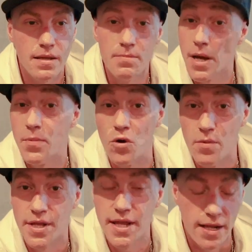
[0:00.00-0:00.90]
my
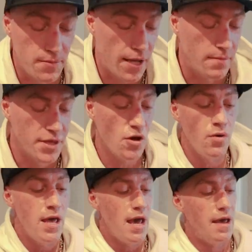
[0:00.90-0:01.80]
Pokemon Stadium game. So
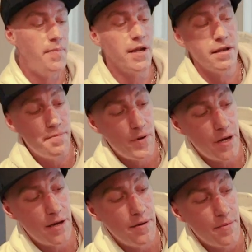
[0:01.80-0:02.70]
I picked
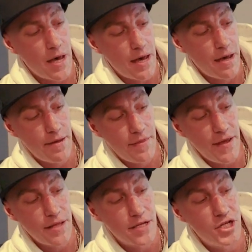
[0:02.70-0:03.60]
up
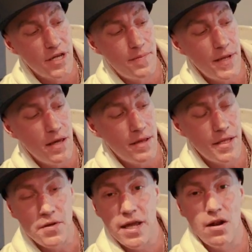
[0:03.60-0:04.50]
this just
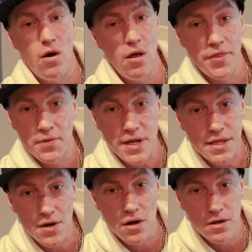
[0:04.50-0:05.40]
because you get all 3
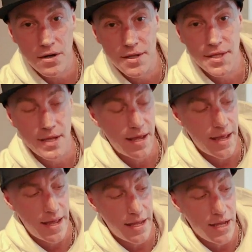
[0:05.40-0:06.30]
starters
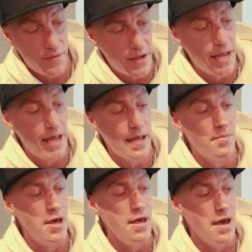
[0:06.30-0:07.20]
in the
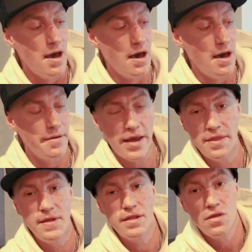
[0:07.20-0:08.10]
game. I
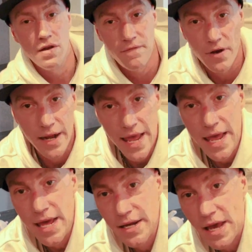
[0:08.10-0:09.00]
think it's a lot of fun,
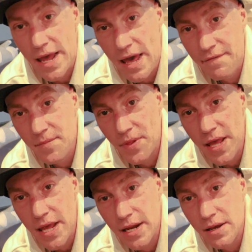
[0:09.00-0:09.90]
and I haven't
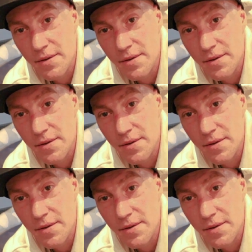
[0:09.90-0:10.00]
played